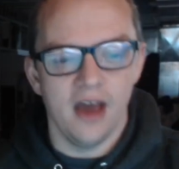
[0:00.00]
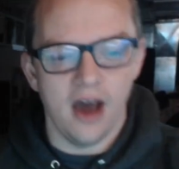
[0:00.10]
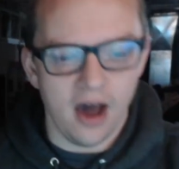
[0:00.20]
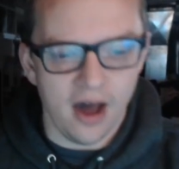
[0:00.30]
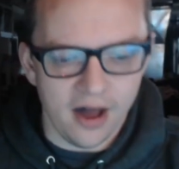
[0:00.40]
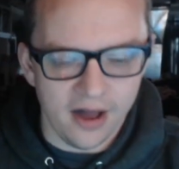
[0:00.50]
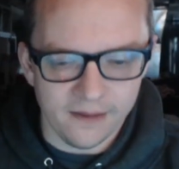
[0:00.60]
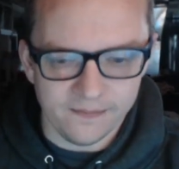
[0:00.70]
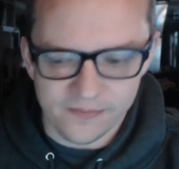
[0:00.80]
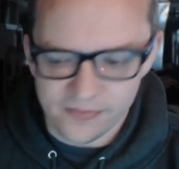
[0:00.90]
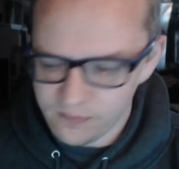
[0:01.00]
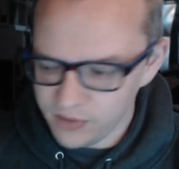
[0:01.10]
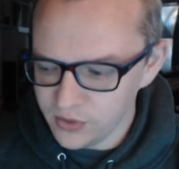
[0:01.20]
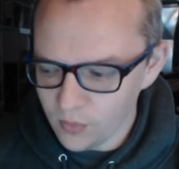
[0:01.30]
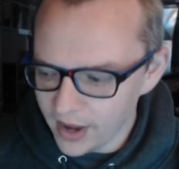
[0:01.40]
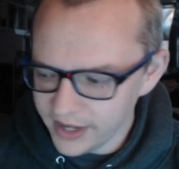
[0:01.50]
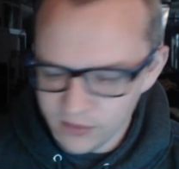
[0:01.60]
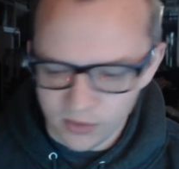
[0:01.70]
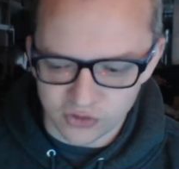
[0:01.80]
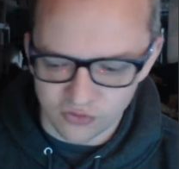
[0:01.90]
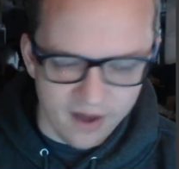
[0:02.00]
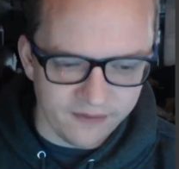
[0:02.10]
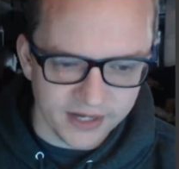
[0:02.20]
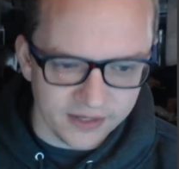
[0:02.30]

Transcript: We don't want anyone driving